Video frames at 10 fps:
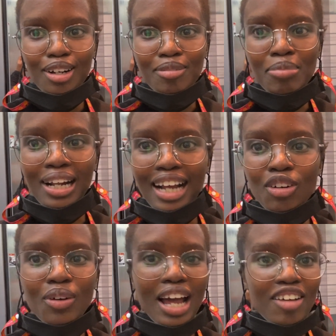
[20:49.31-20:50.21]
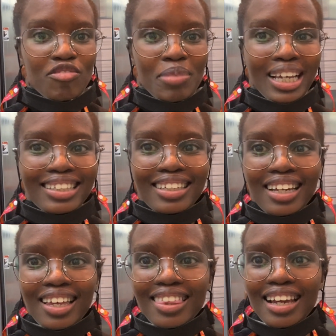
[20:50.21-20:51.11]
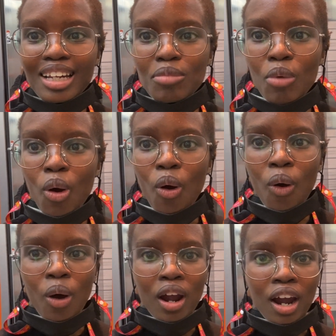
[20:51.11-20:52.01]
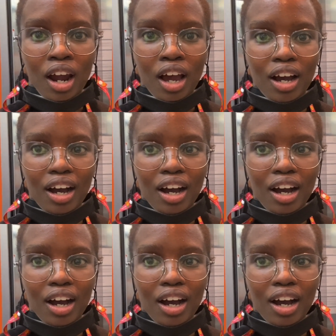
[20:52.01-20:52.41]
But I don't have big teeth anymore.